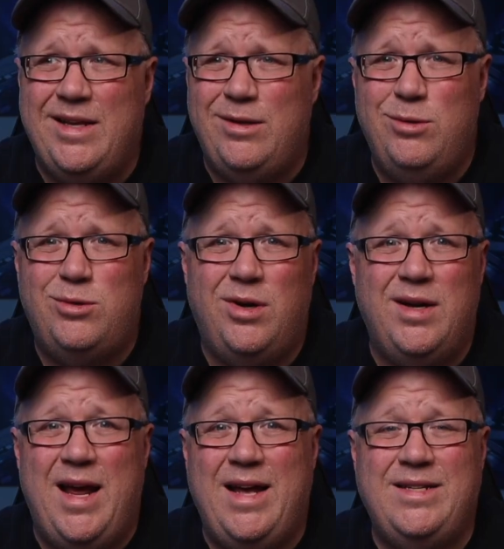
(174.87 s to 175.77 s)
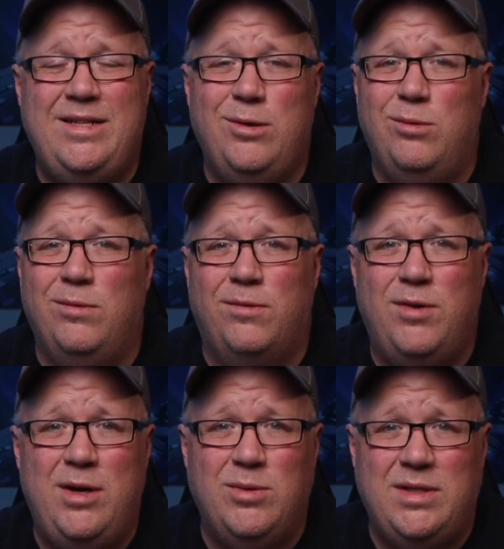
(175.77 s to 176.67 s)
that Lutron has its own
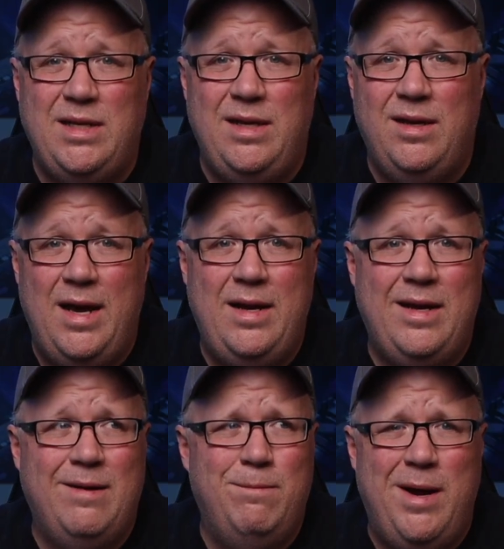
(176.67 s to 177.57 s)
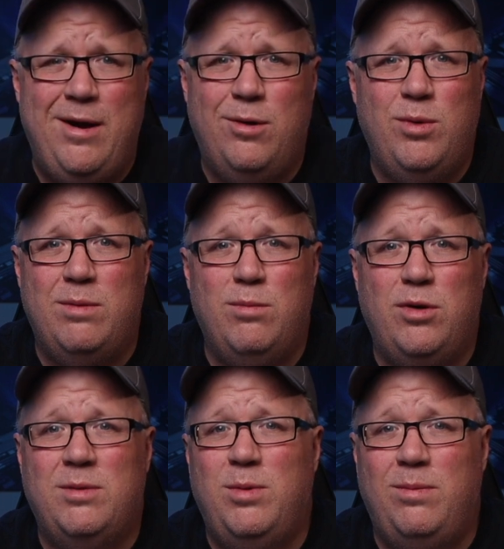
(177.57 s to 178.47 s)
frequency, and it can pair with
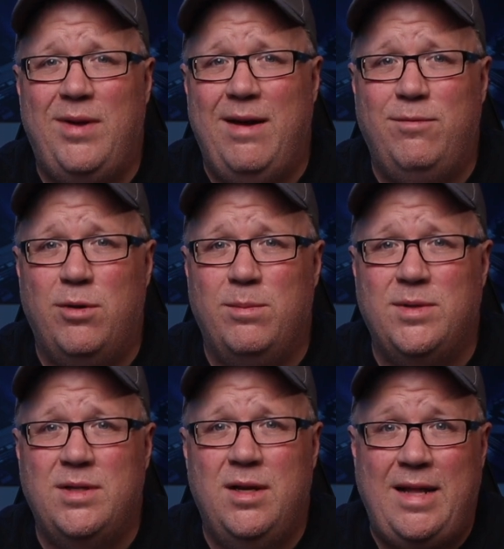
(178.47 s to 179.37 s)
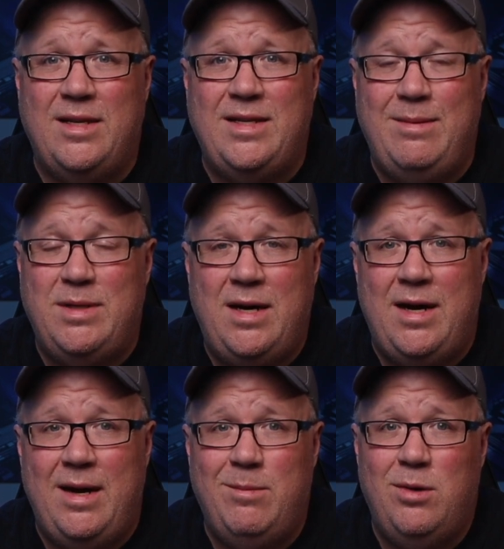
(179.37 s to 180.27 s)
multiple platforms at the same
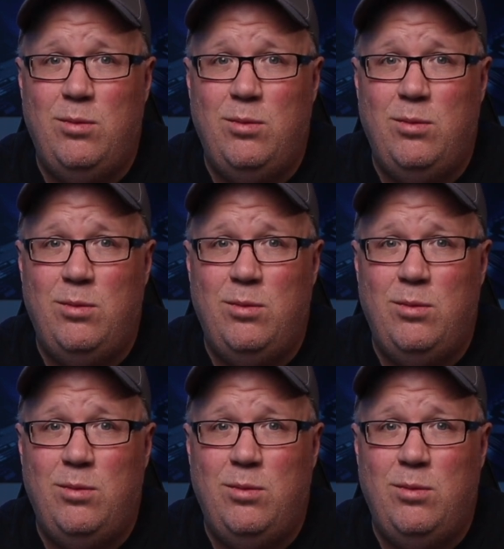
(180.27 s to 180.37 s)
time